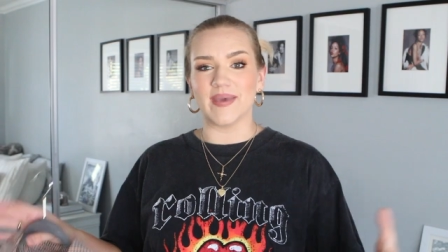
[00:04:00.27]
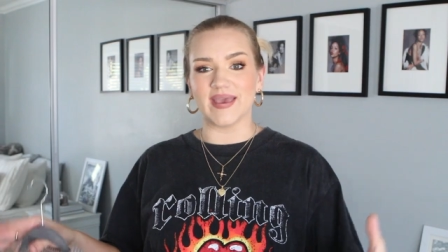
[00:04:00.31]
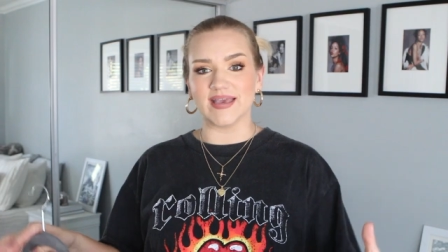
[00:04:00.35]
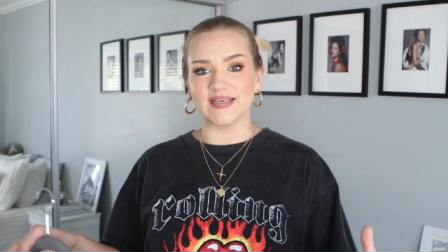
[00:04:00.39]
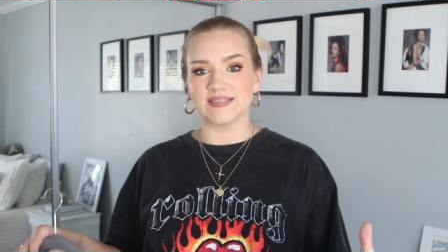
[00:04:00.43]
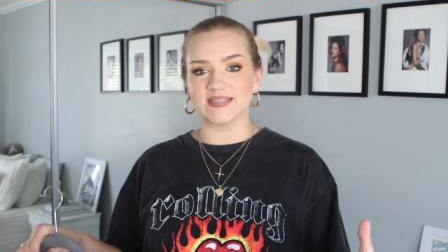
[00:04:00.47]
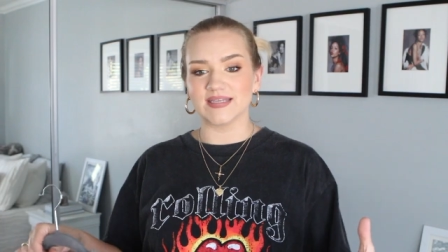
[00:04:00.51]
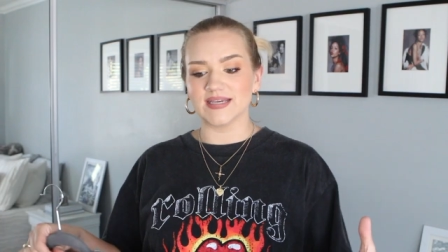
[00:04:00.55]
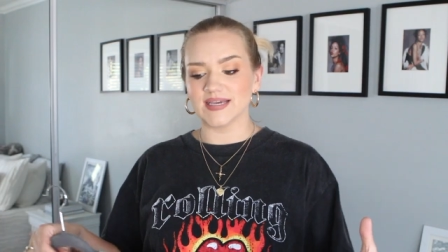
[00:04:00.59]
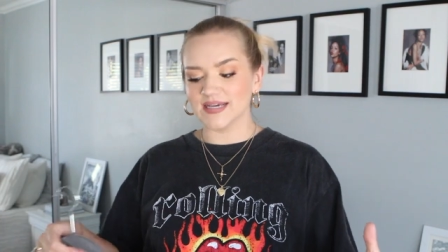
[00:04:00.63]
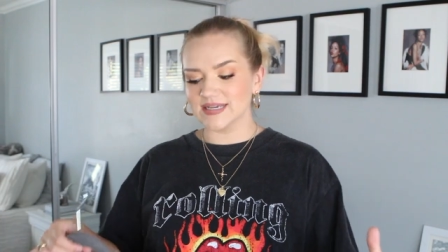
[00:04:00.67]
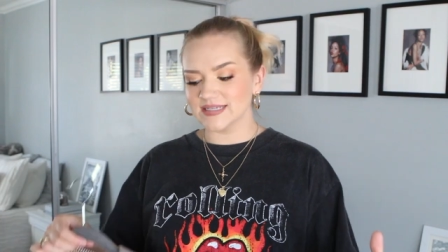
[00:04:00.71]

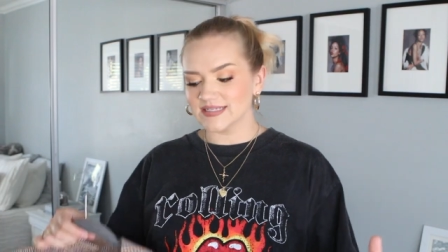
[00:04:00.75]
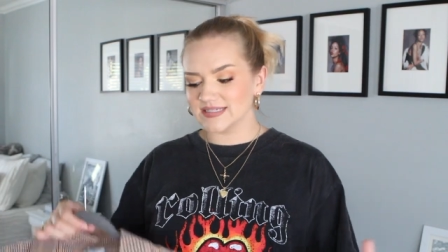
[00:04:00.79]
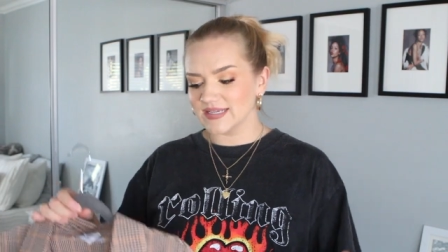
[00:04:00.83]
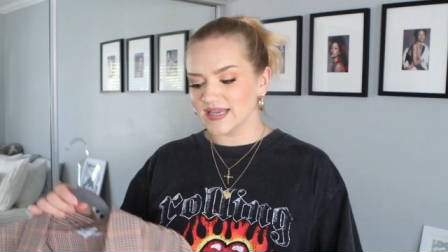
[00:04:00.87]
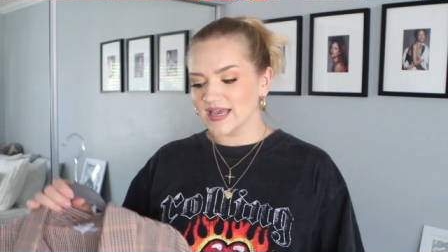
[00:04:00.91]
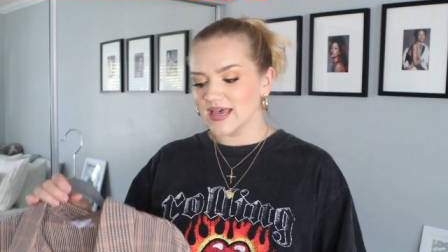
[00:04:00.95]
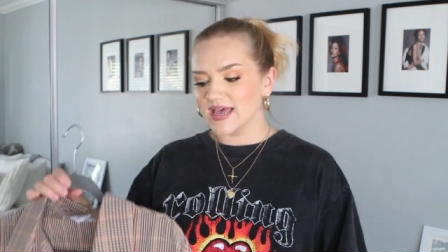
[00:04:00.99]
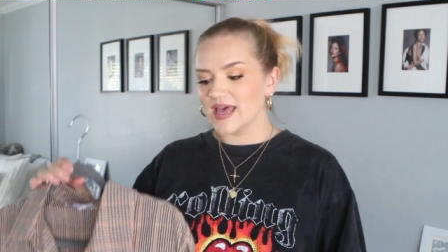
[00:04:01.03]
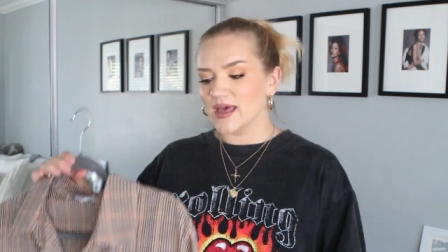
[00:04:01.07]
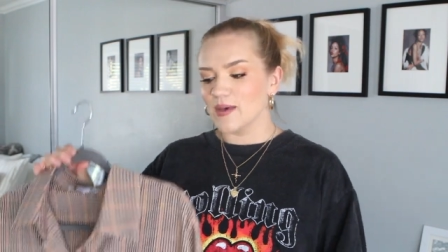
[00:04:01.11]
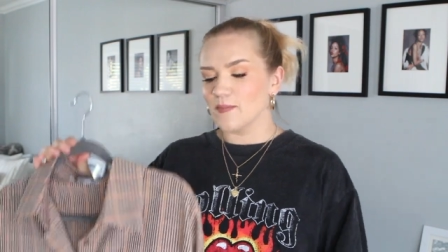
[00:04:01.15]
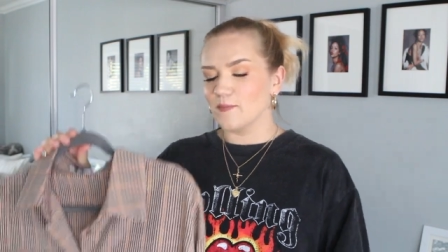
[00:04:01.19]
basics,
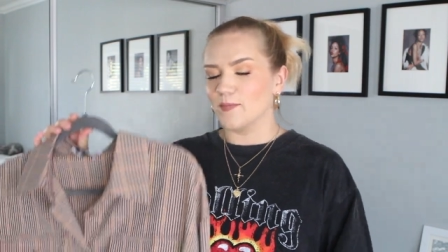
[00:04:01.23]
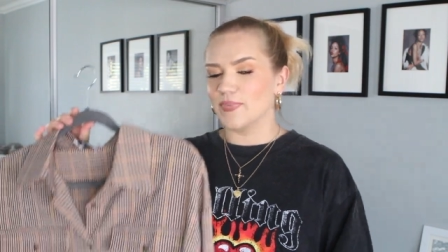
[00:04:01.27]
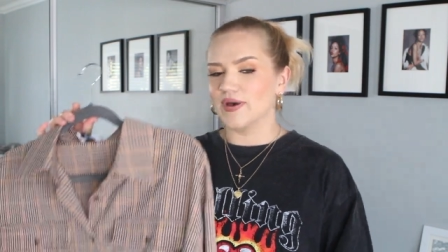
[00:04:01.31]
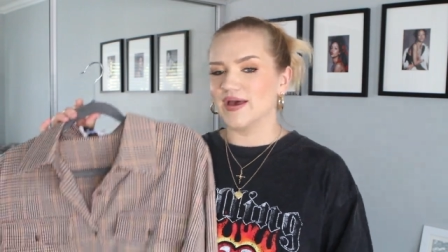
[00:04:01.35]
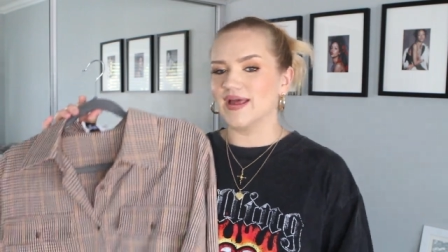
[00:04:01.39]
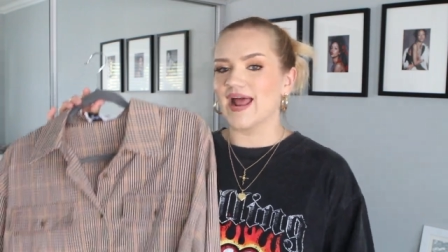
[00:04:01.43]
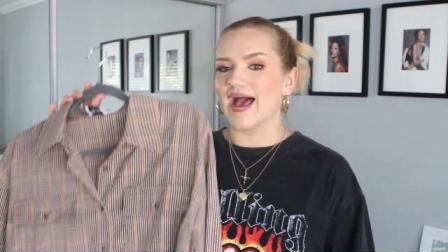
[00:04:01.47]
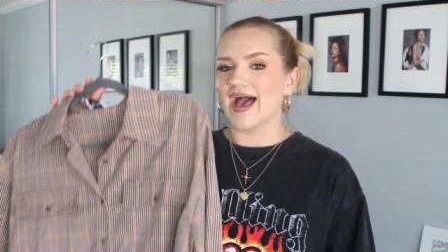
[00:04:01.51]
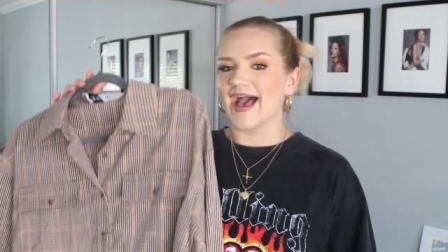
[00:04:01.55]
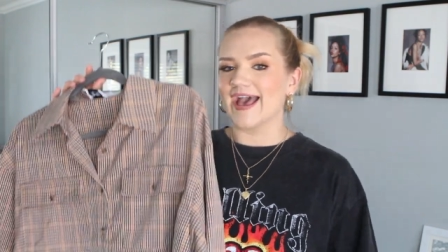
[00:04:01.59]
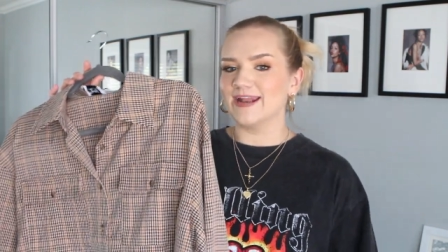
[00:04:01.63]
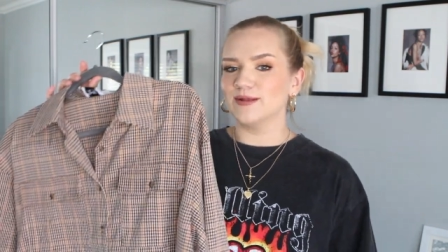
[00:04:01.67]

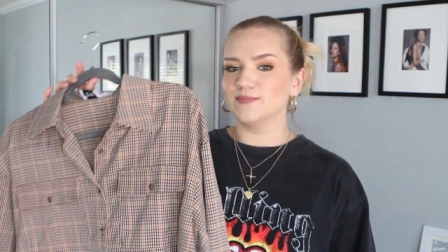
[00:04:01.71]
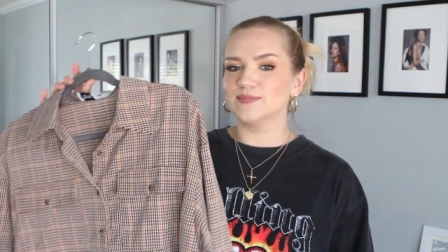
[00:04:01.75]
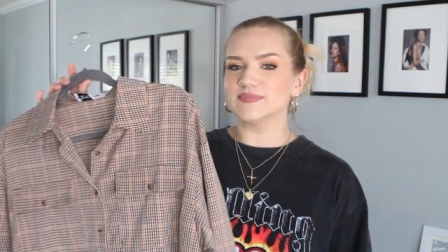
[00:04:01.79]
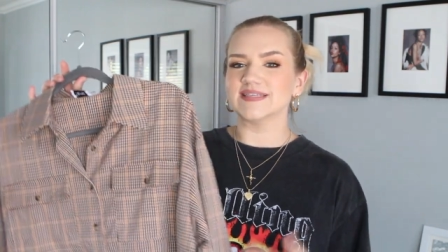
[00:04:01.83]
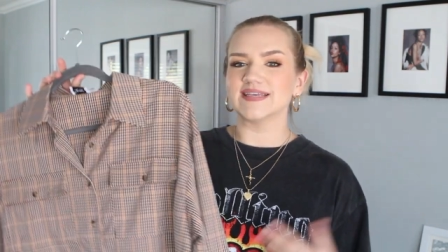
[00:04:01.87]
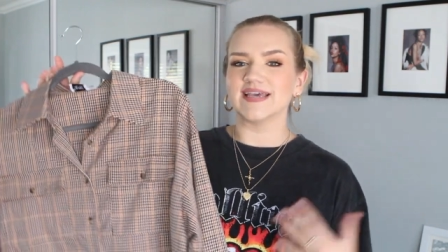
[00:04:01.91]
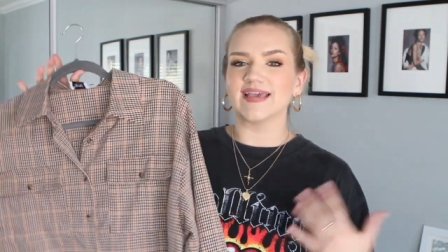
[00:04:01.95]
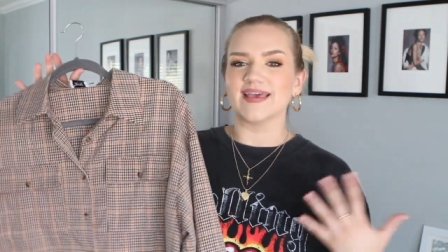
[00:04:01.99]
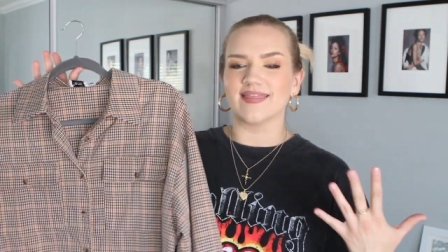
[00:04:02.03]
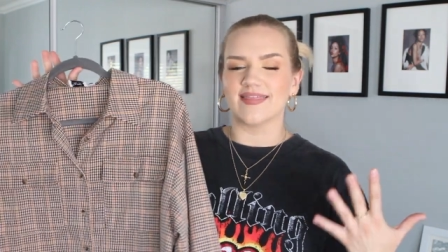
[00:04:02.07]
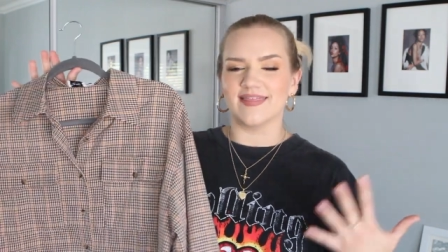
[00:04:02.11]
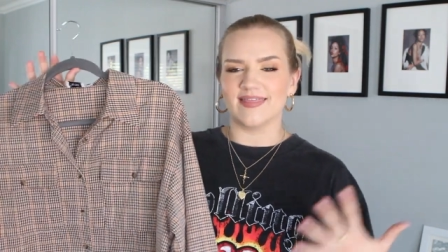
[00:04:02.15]
but items
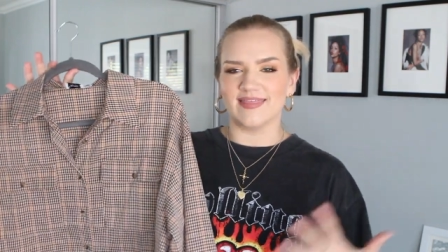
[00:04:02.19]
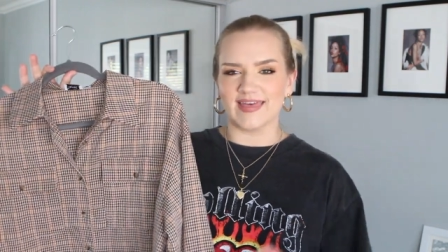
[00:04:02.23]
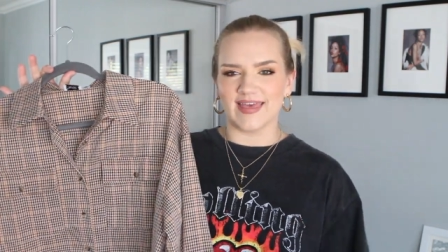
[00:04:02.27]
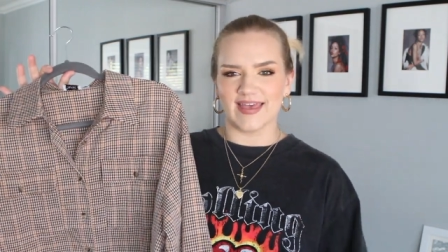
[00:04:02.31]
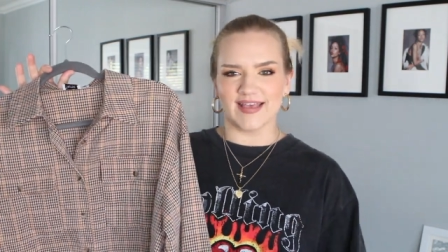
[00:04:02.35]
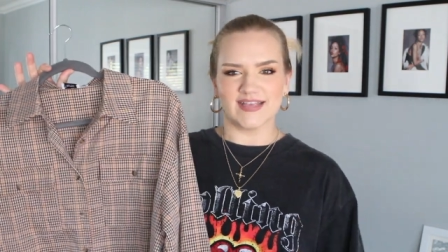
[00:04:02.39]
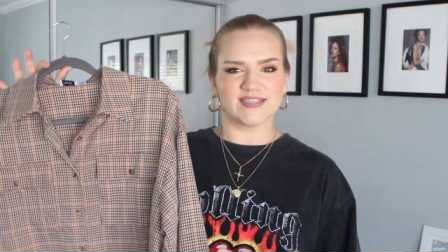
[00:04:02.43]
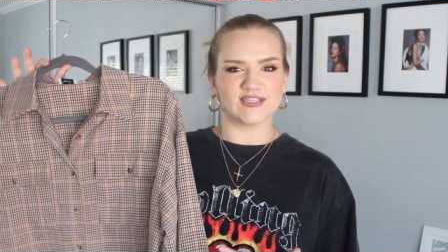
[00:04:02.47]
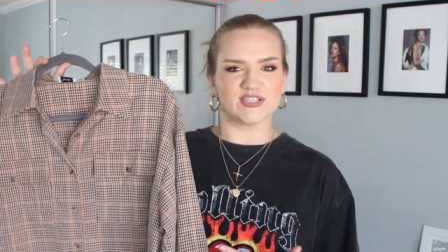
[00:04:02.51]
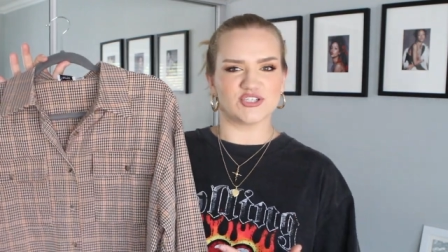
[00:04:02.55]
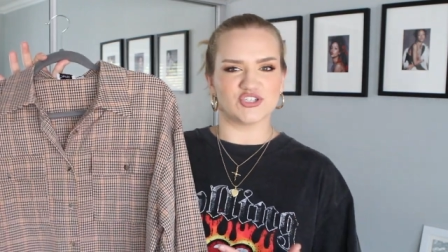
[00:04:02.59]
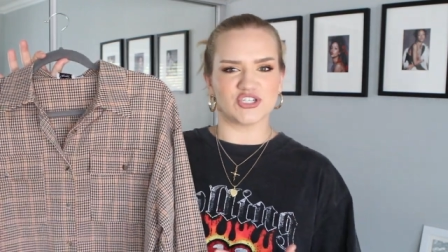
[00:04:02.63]
like
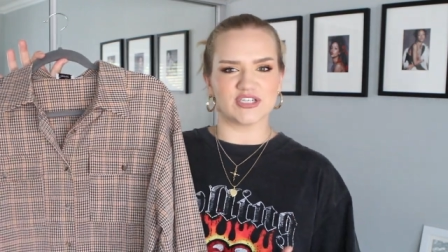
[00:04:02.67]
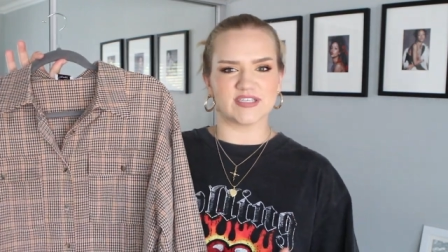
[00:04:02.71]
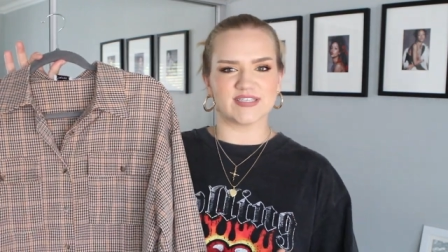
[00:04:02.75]
this,